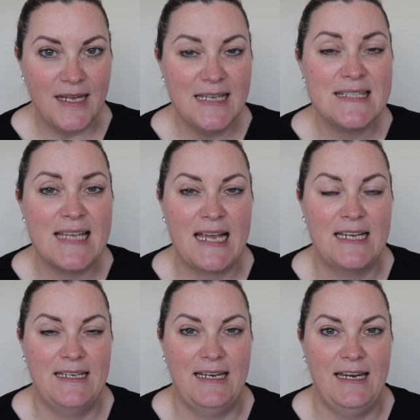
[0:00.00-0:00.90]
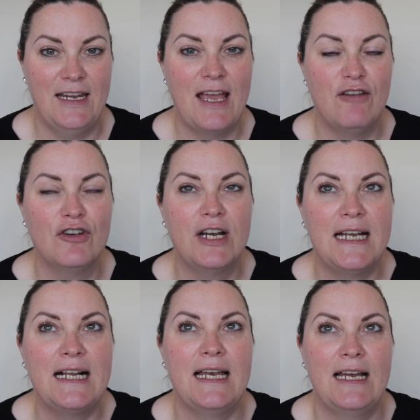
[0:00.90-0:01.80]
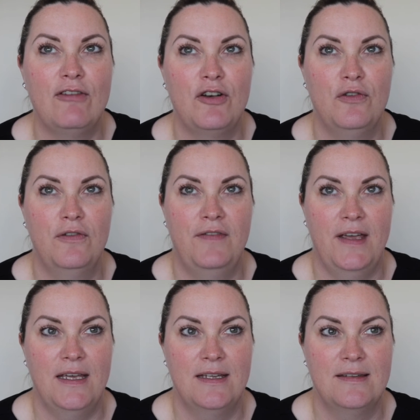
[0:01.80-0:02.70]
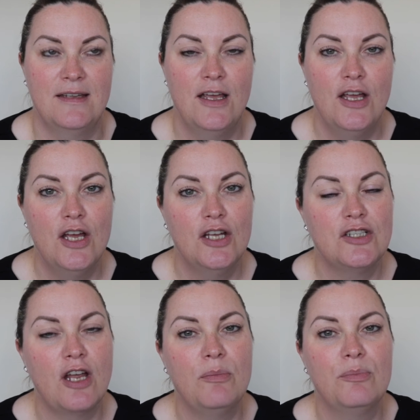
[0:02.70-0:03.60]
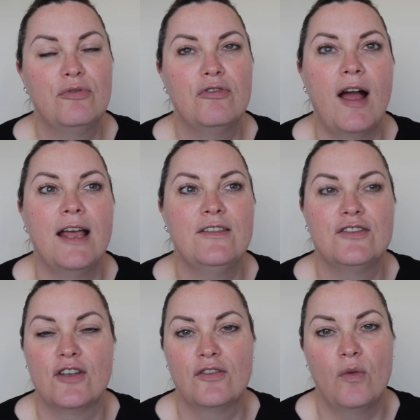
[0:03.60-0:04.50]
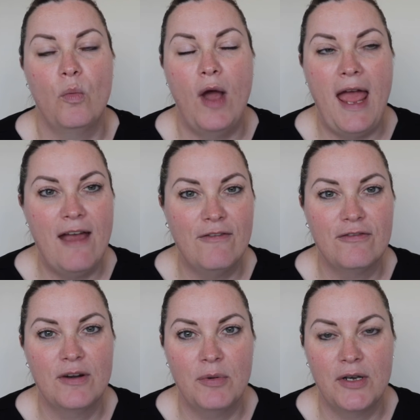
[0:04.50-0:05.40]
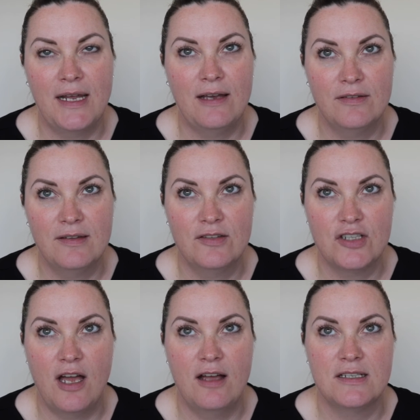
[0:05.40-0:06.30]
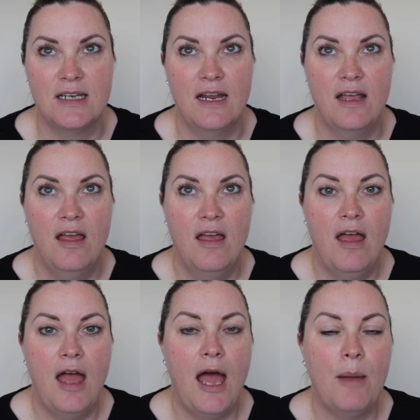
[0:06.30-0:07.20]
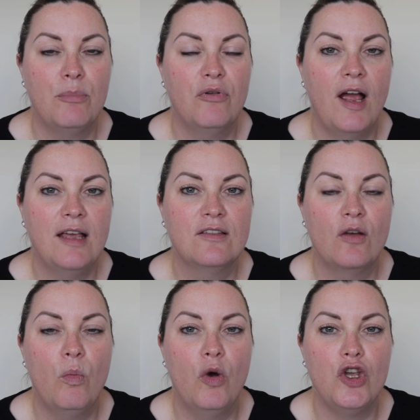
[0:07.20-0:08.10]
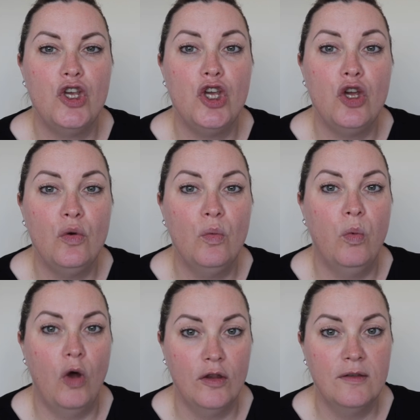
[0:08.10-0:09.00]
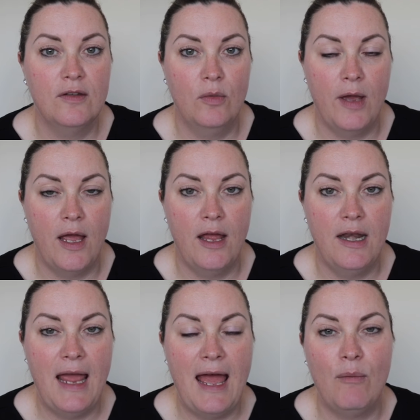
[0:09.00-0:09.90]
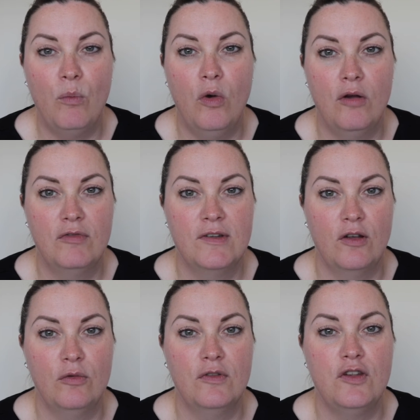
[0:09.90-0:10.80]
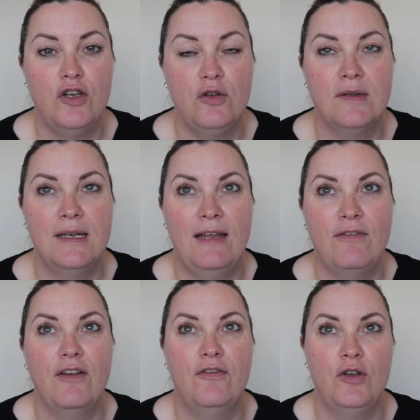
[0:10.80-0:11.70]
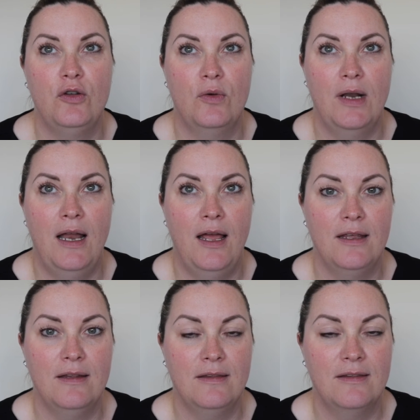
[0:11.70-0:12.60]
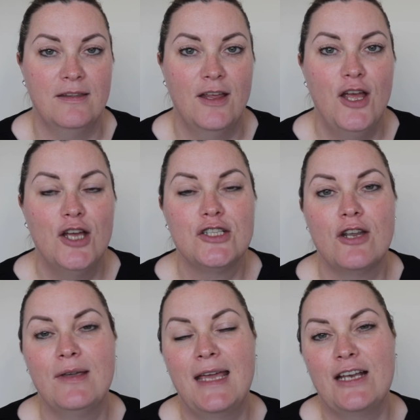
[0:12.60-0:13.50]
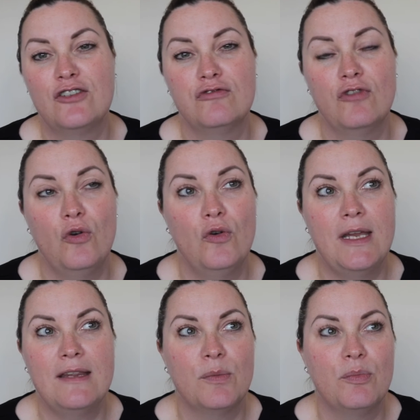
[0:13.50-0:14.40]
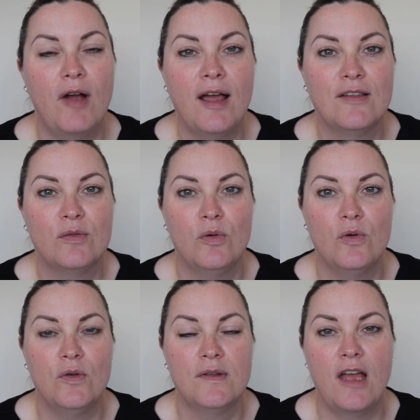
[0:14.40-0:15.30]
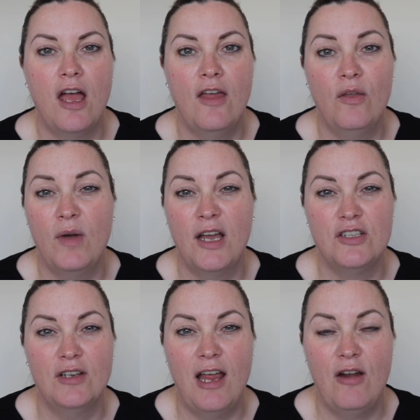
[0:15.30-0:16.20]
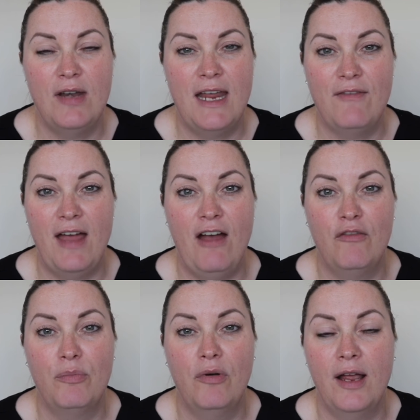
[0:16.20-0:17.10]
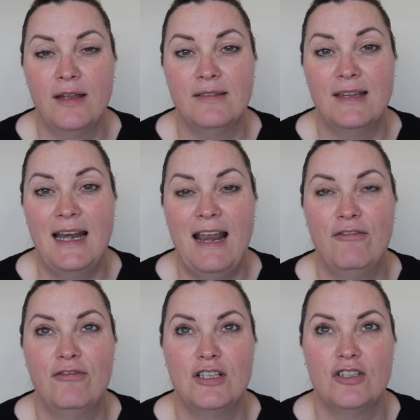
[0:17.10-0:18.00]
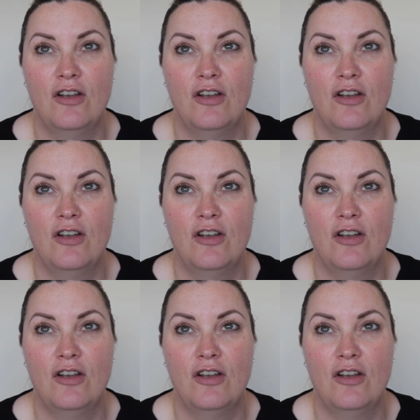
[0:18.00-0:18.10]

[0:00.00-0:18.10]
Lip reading: Secondly, get really clear on your figures. Don't price just on what everybody else is charging. Price on what you want to earn and what results you deliver for your clients. Don't get drawn into price wars, otherwise you'll only ever have price to leverage